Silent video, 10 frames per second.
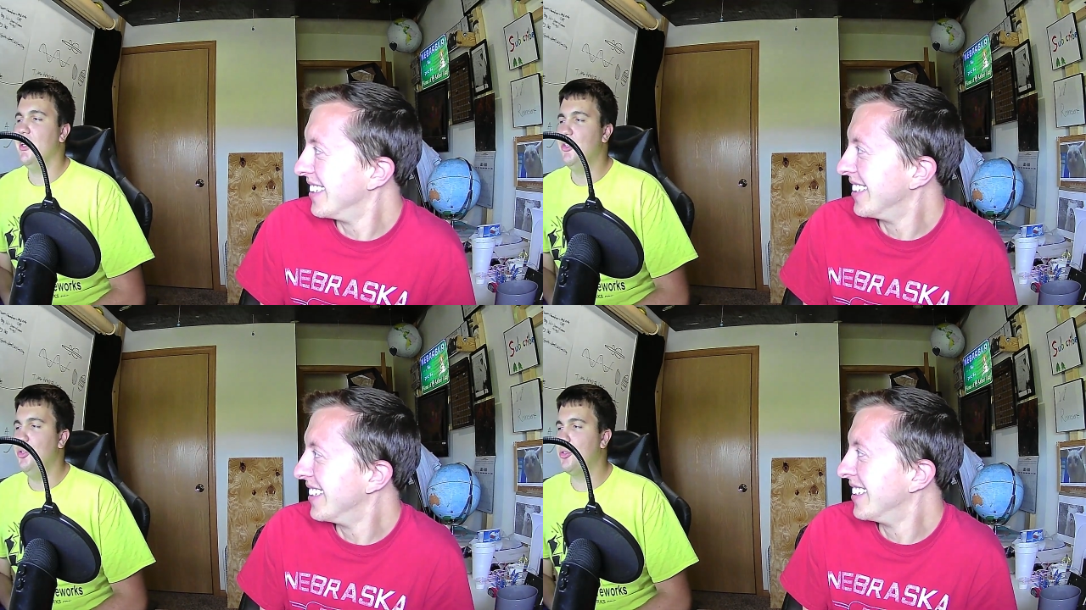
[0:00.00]

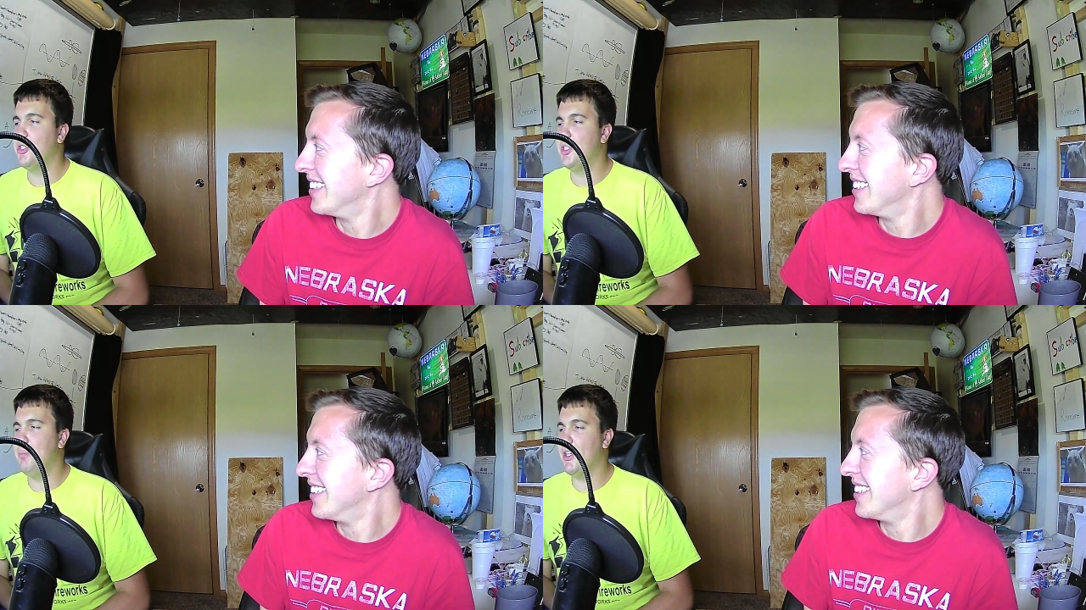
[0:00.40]
Speaker 1: you could
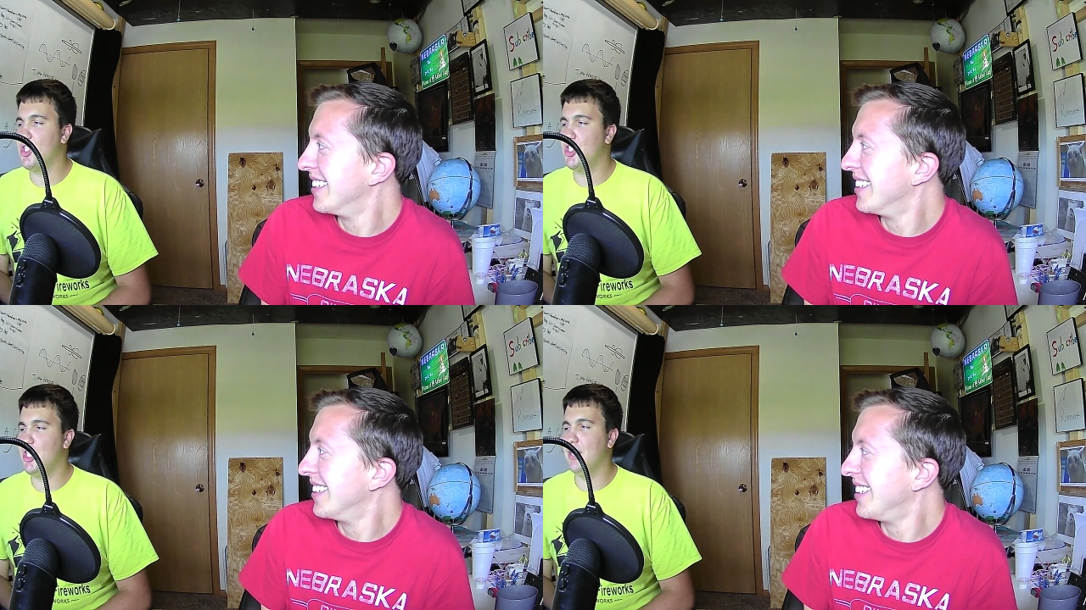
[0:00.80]
spell
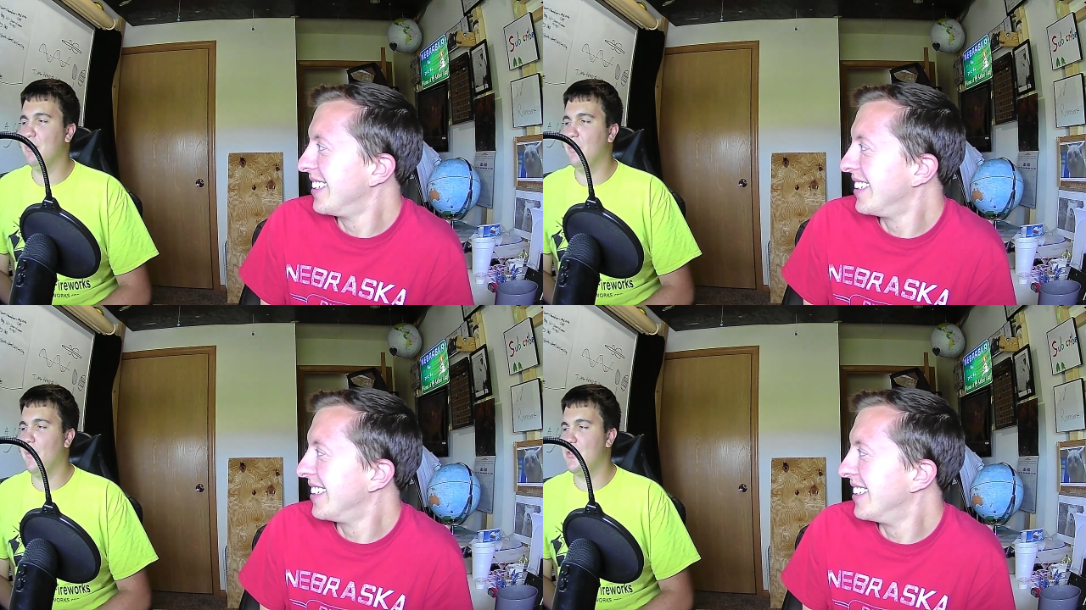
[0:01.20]
shit
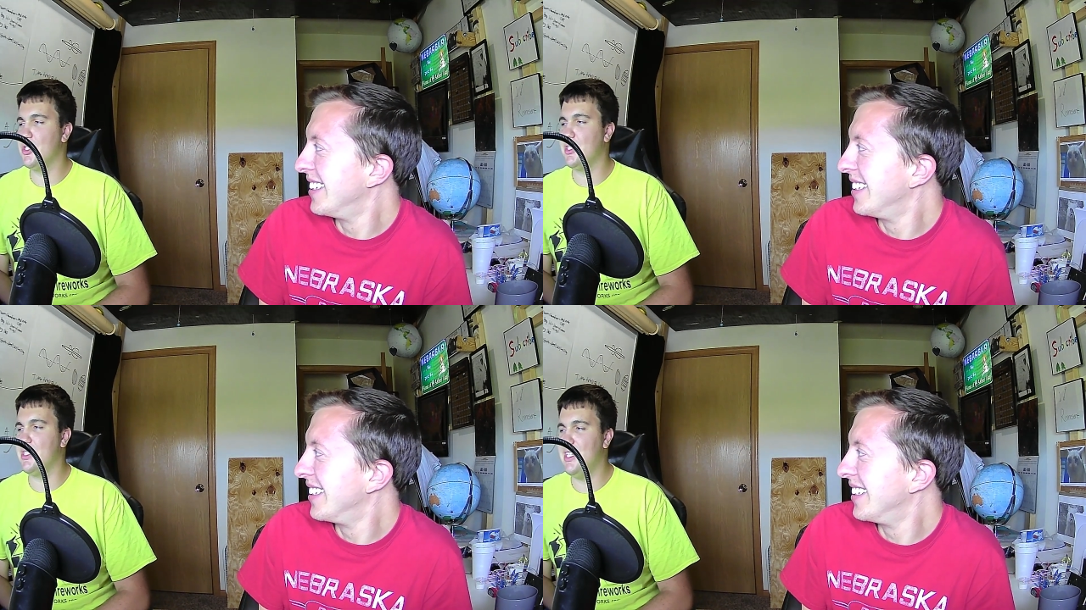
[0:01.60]
with
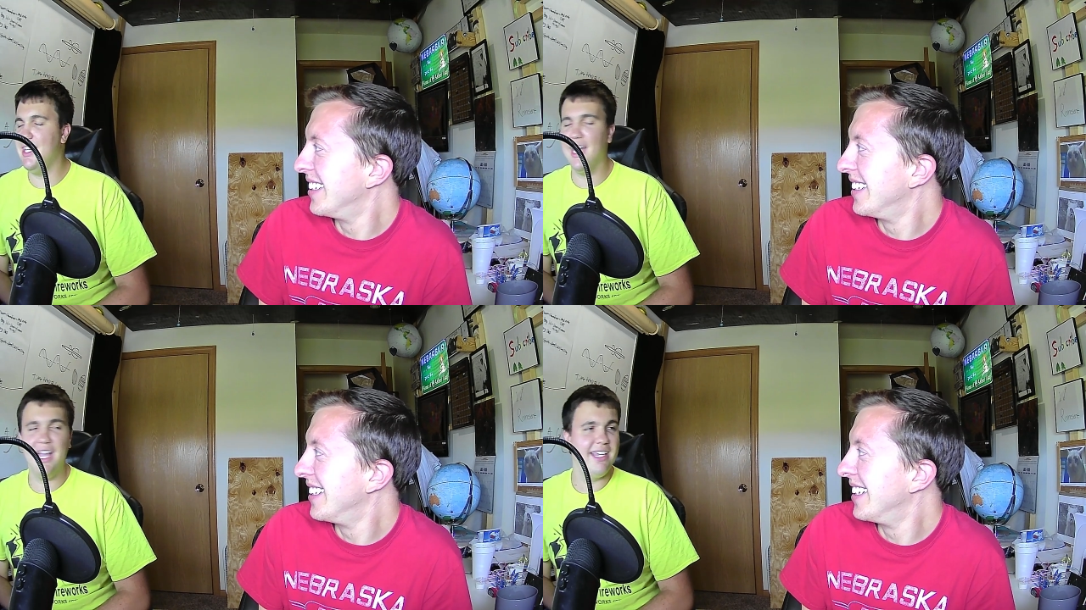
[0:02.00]
just
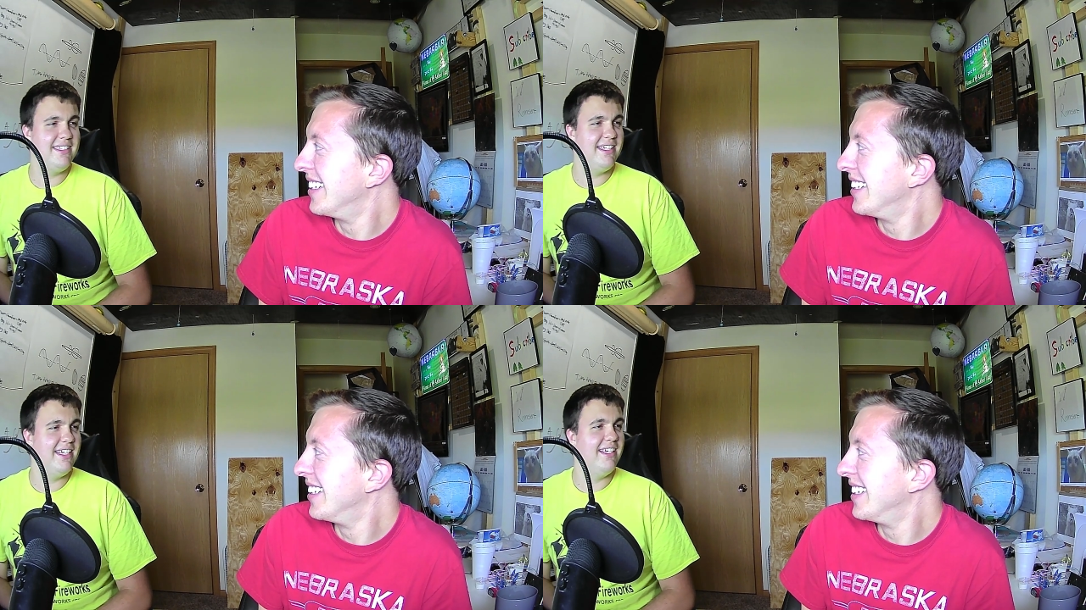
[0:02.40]

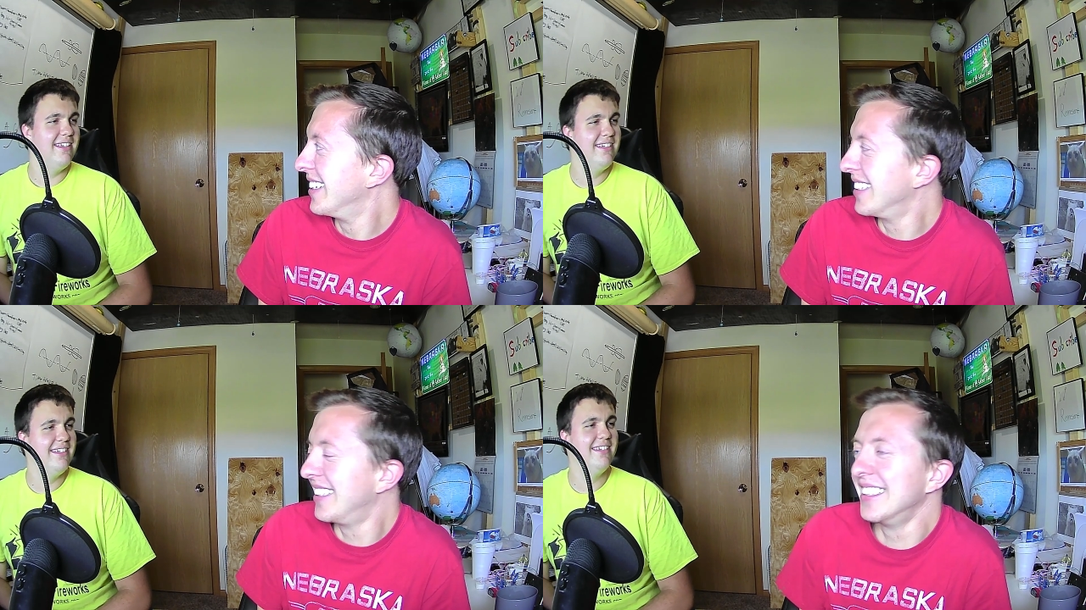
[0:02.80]
T-I-T.
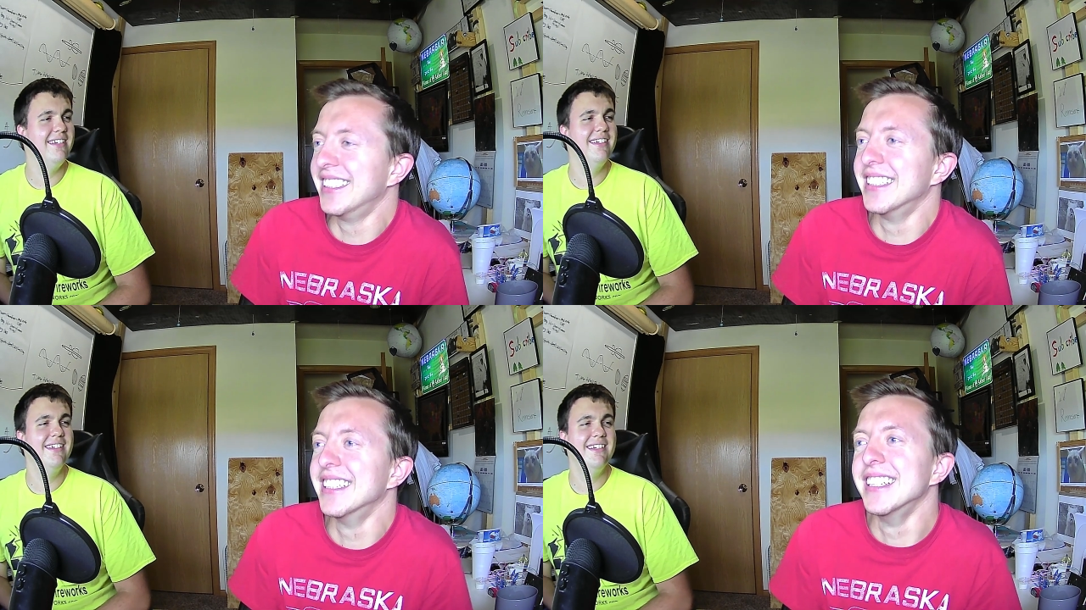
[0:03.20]

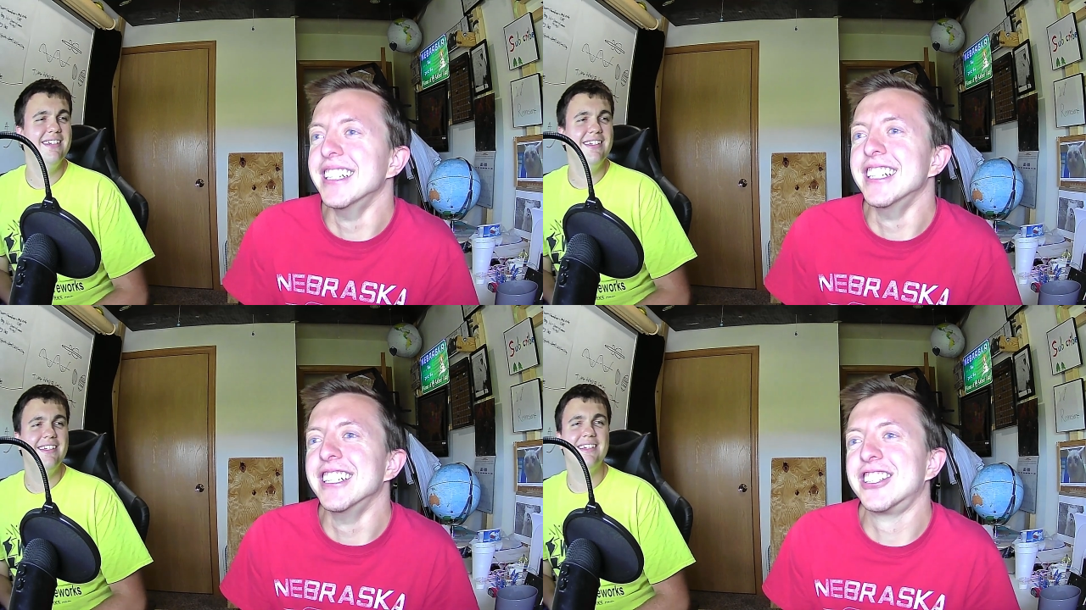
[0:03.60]

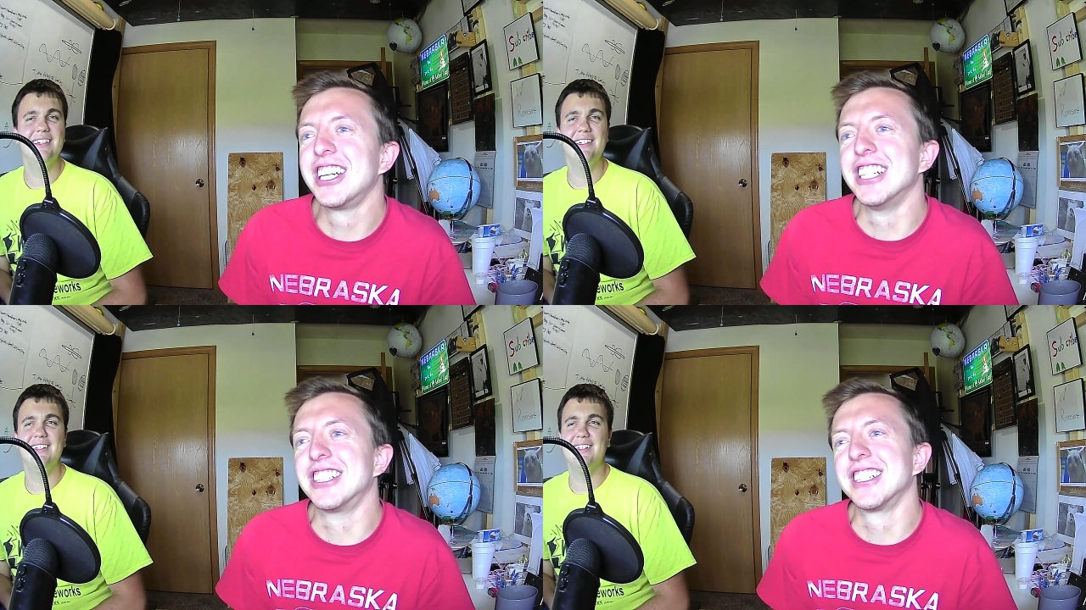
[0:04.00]

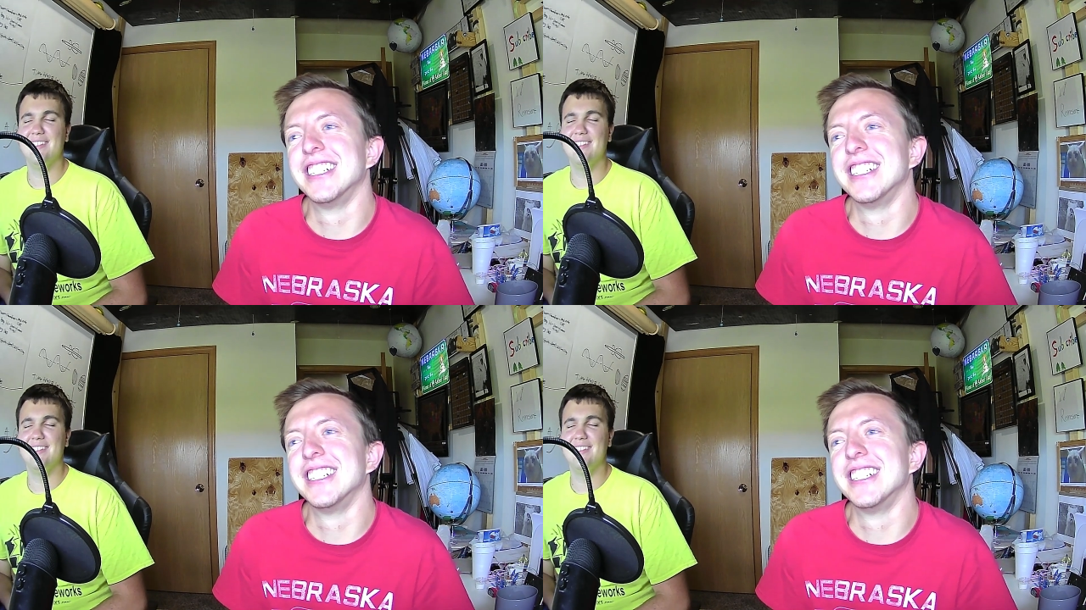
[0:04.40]
Speaker 2: Shit.